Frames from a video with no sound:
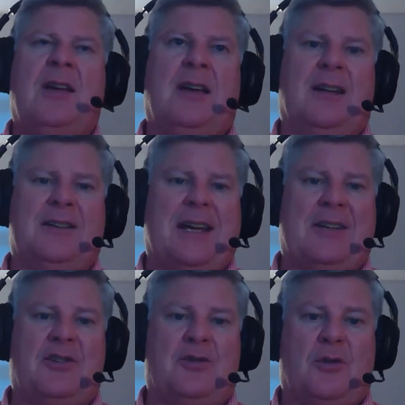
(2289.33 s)

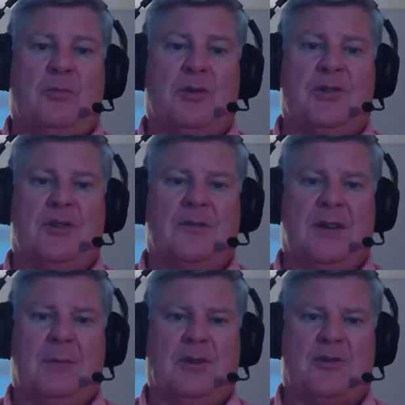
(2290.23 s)
attach it to a person in
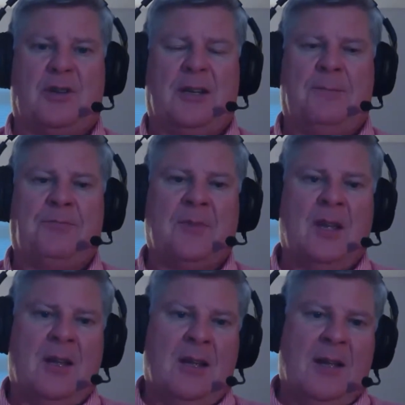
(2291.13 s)
family tree.
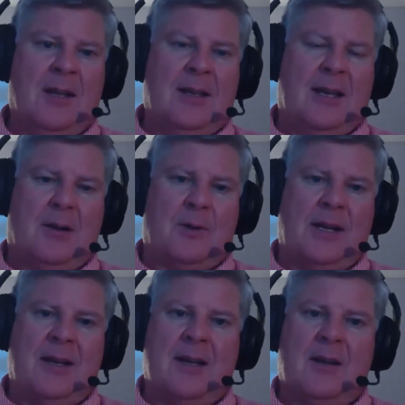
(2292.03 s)
Yeah,
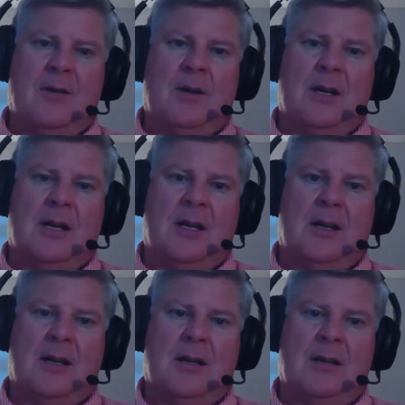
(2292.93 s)
right
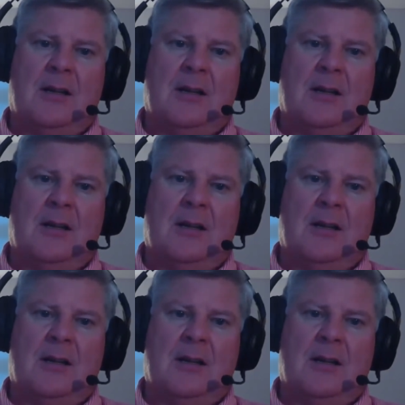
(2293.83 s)
now,